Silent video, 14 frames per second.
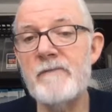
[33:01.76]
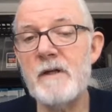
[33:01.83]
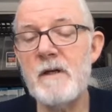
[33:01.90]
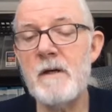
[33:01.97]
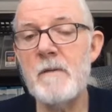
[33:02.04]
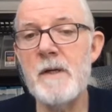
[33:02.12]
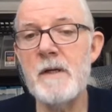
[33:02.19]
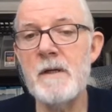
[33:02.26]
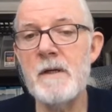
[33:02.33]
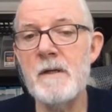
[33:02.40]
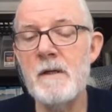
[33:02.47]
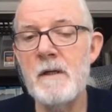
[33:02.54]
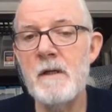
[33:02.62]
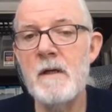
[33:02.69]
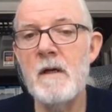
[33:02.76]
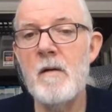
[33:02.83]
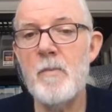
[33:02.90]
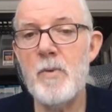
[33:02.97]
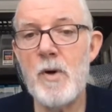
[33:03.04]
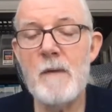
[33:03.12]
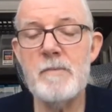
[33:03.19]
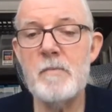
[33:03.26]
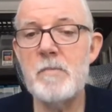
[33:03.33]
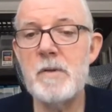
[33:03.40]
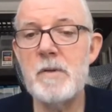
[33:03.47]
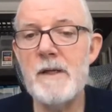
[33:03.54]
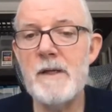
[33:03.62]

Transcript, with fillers: to come in probably